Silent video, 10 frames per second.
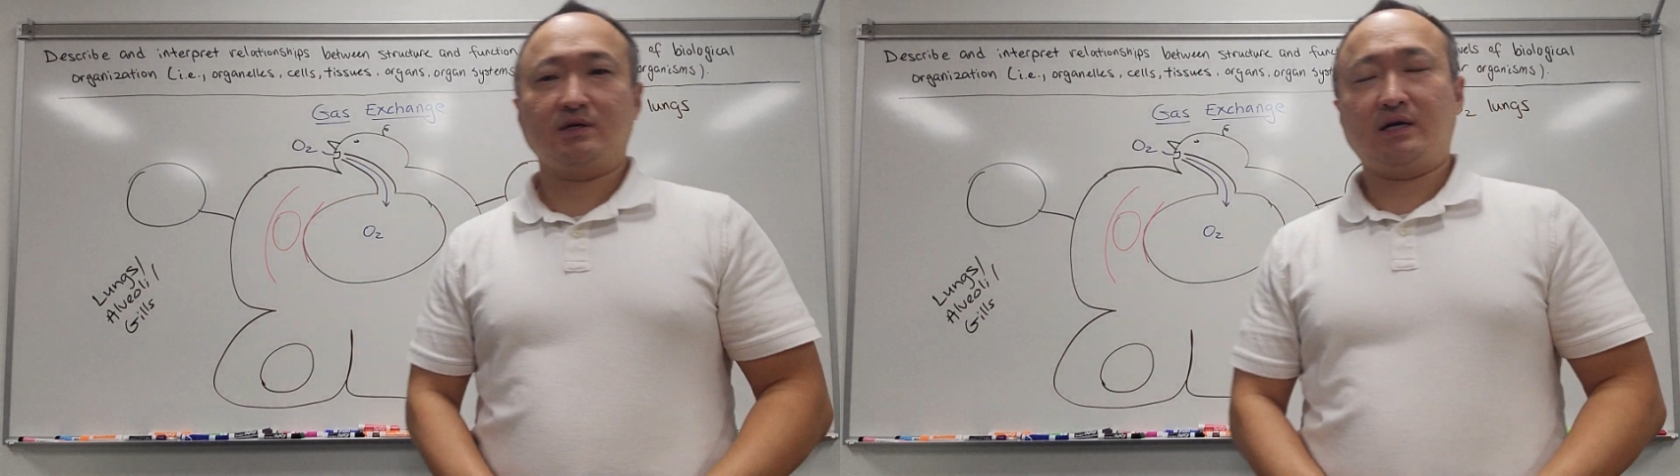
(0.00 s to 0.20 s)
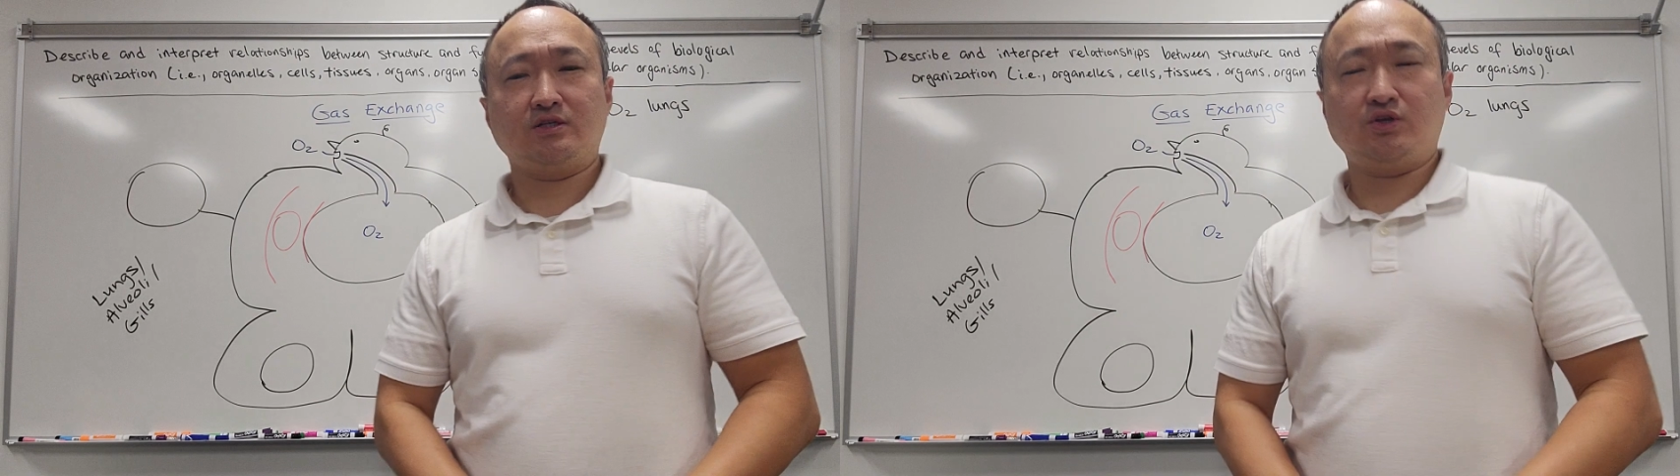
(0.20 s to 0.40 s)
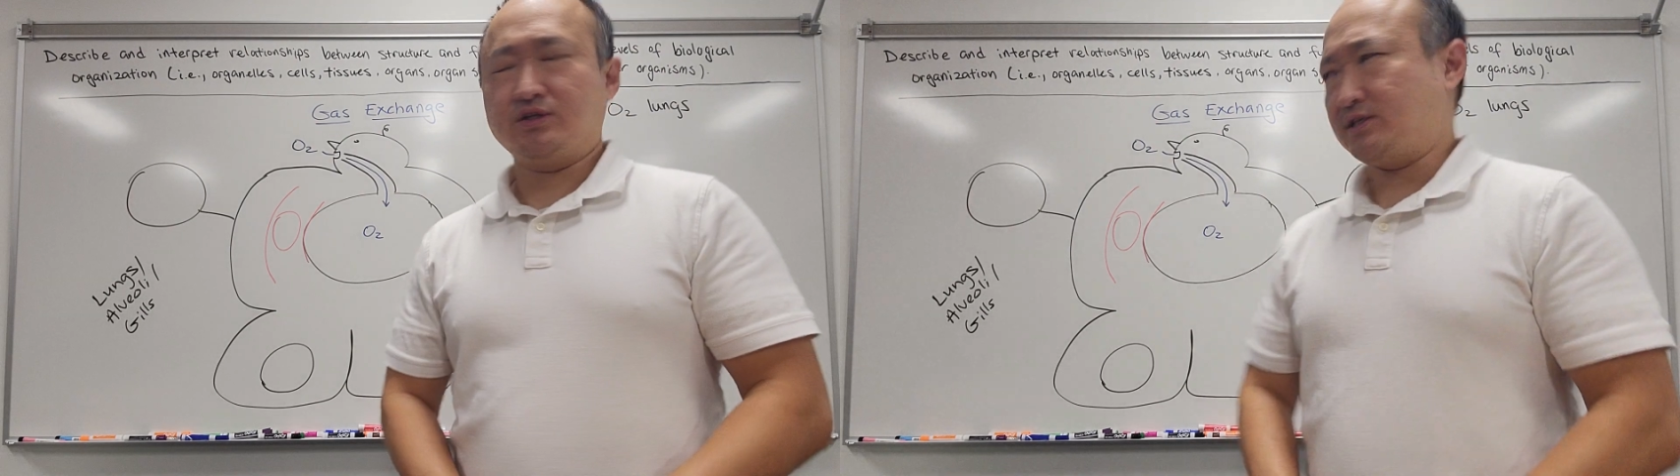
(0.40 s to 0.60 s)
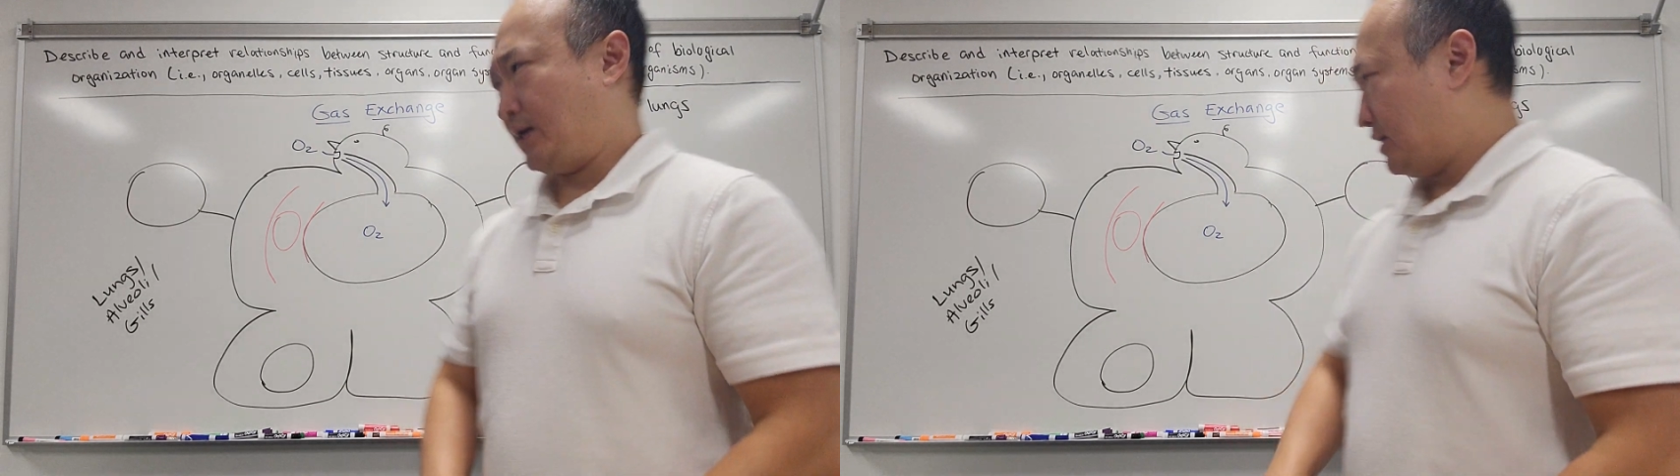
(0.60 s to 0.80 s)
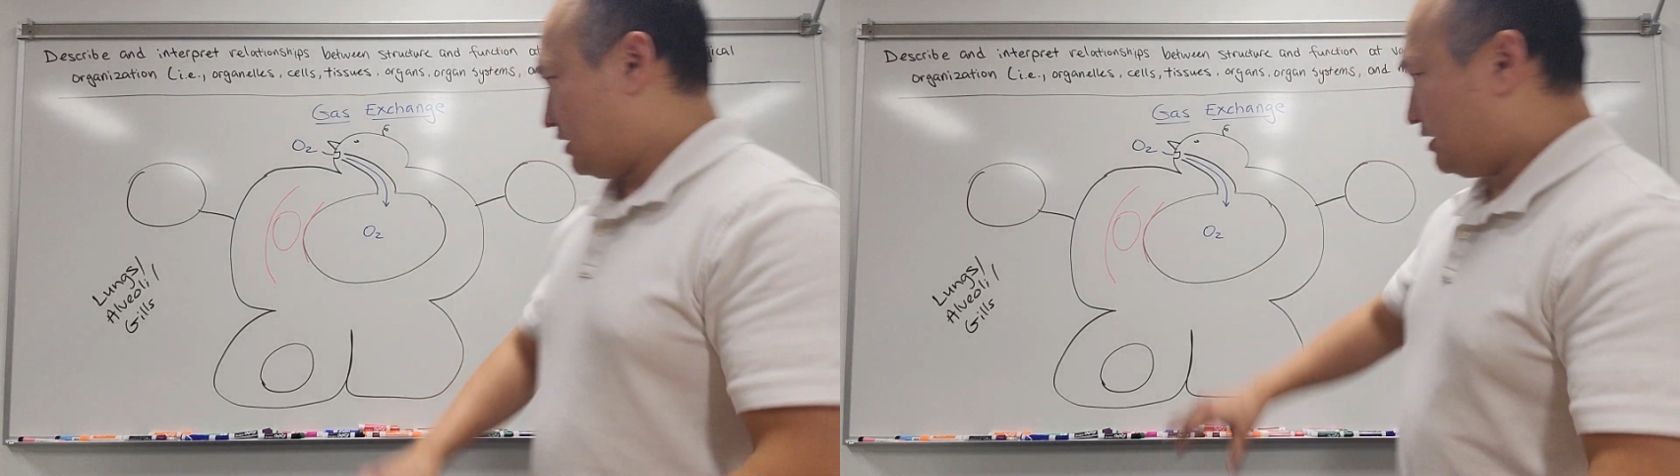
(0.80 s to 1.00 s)
I guess you can say,
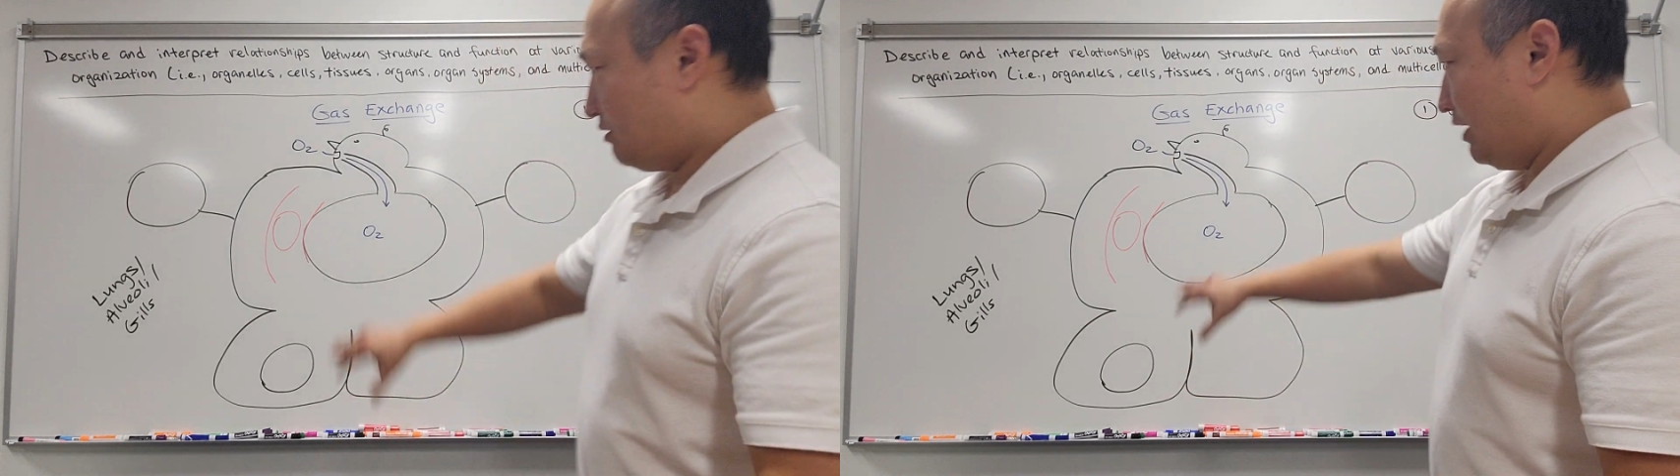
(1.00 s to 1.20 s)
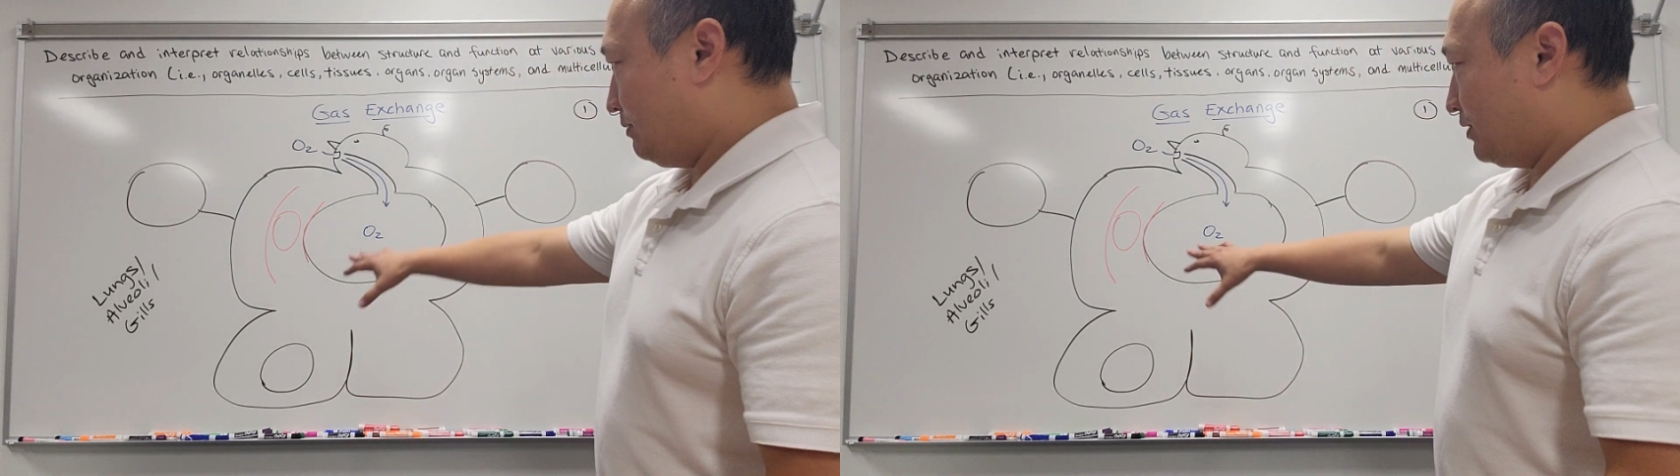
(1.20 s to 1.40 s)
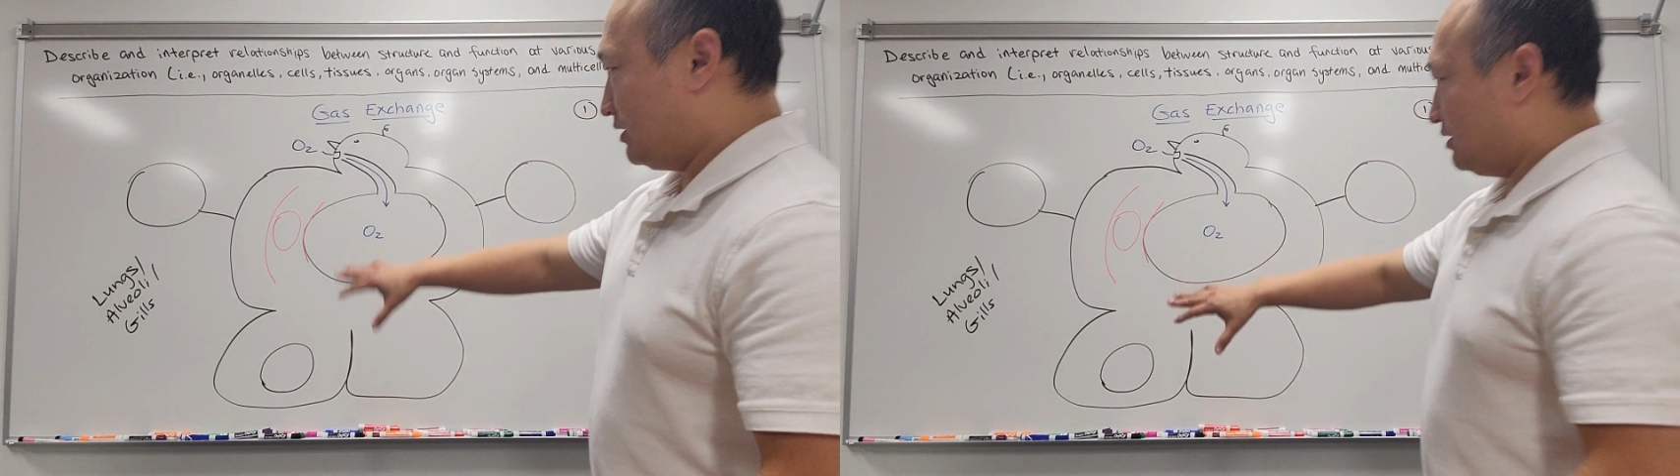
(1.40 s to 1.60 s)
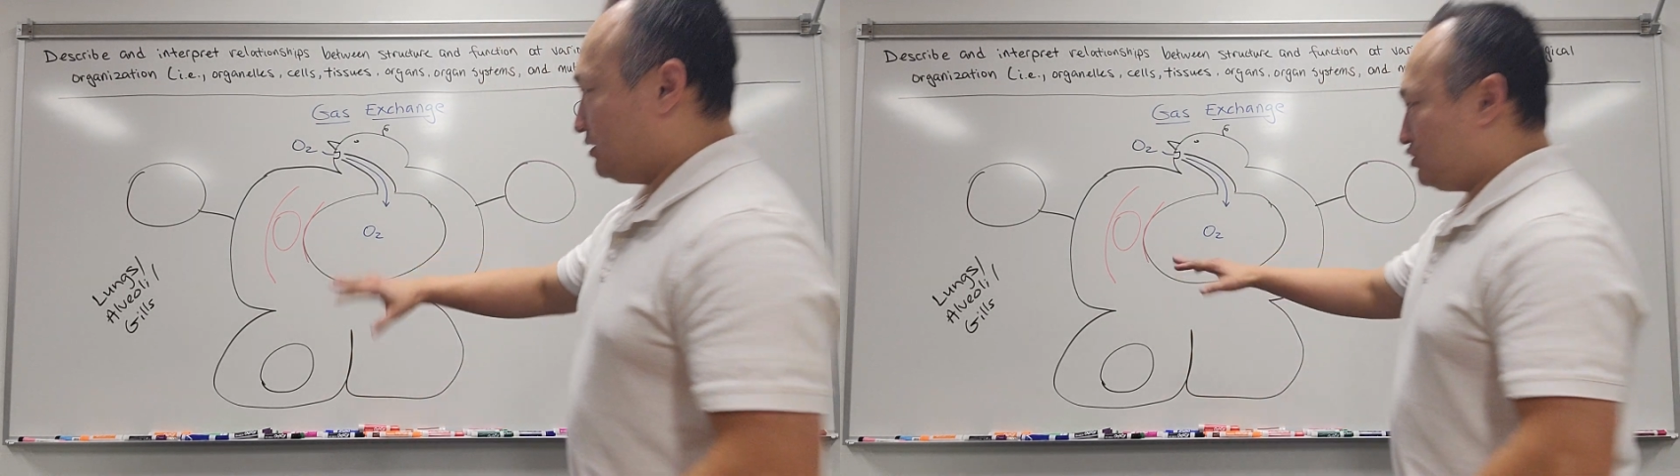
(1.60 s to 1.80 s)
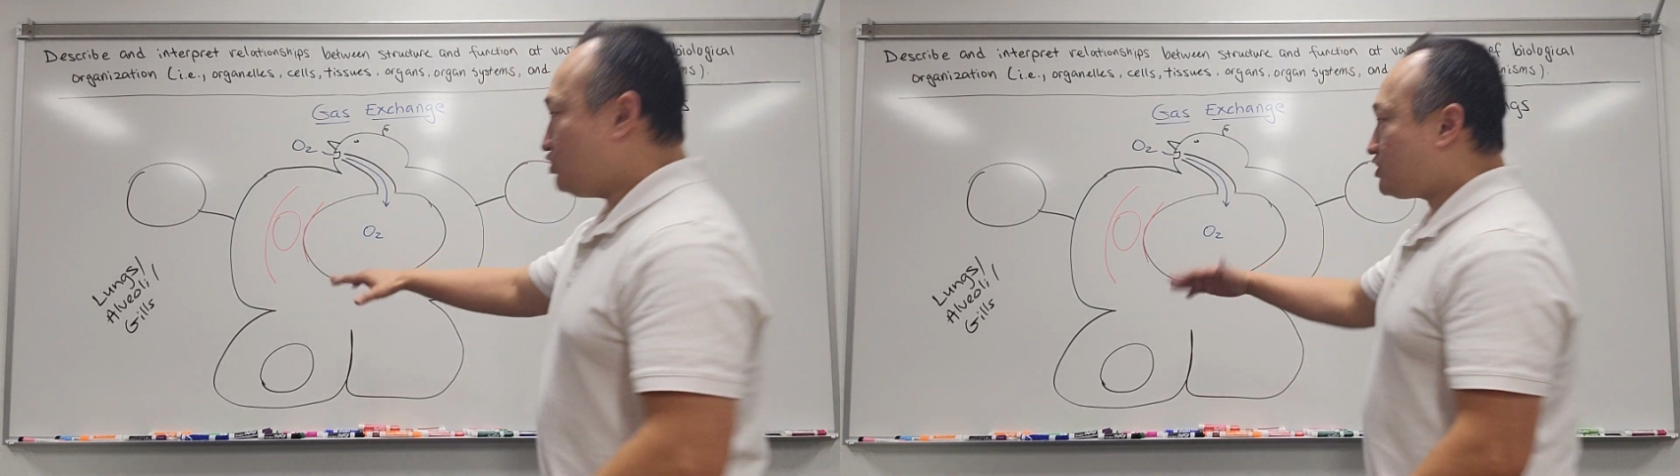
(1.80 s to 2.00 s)
right? But
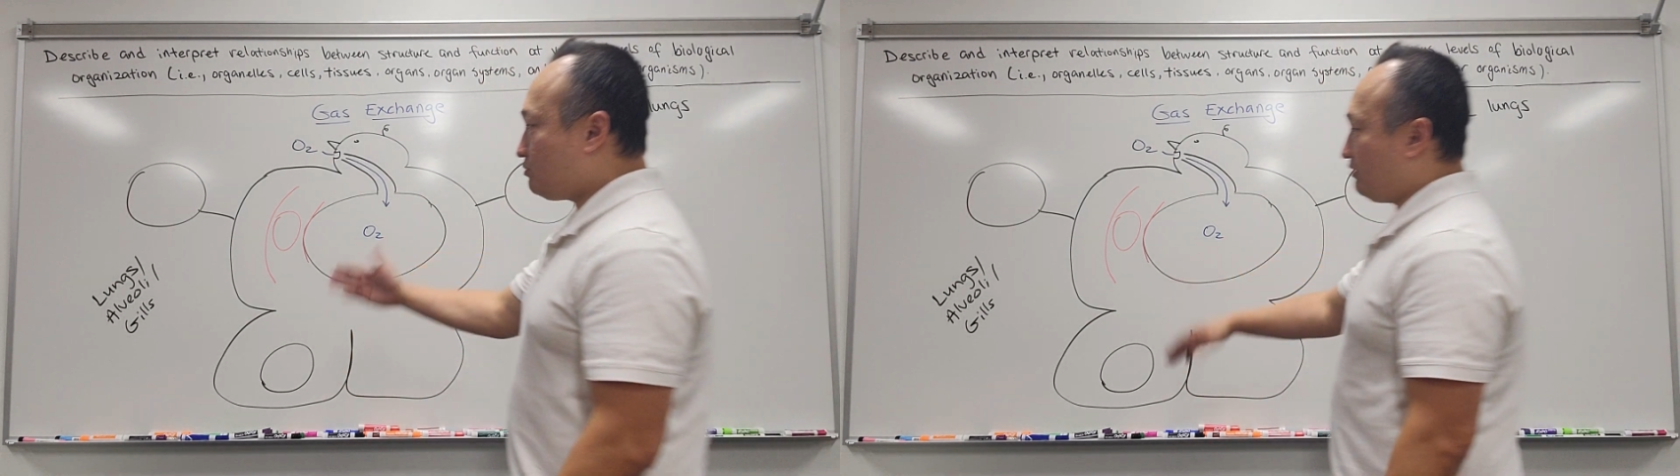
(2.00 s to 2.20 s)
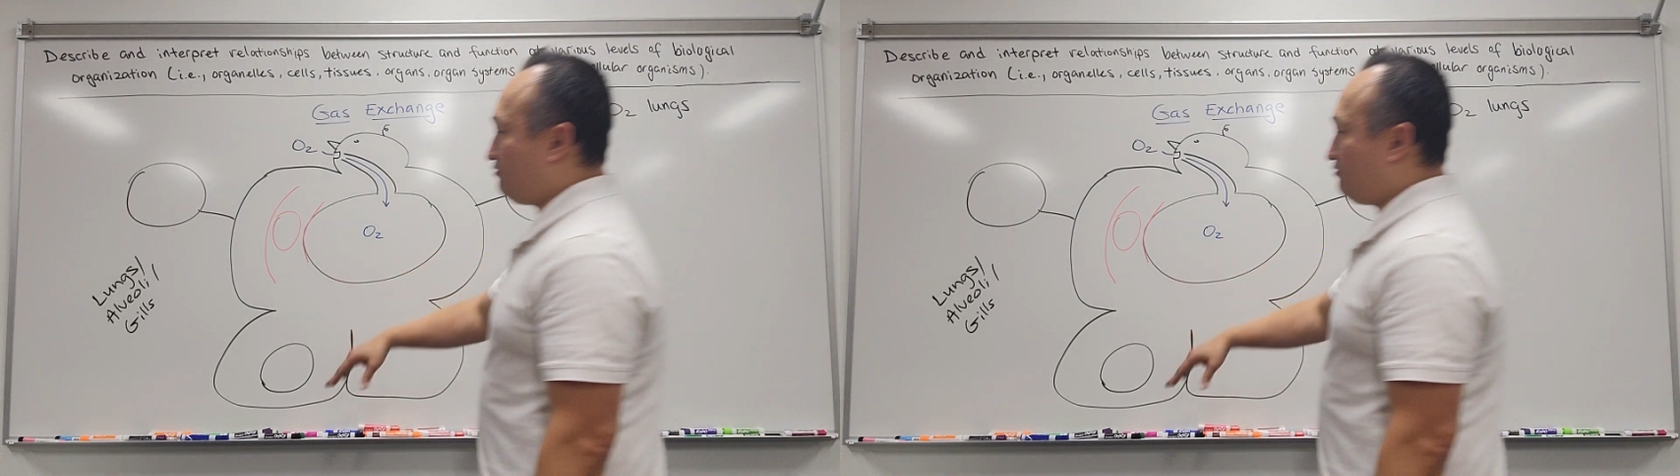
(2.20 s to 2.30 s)
you should be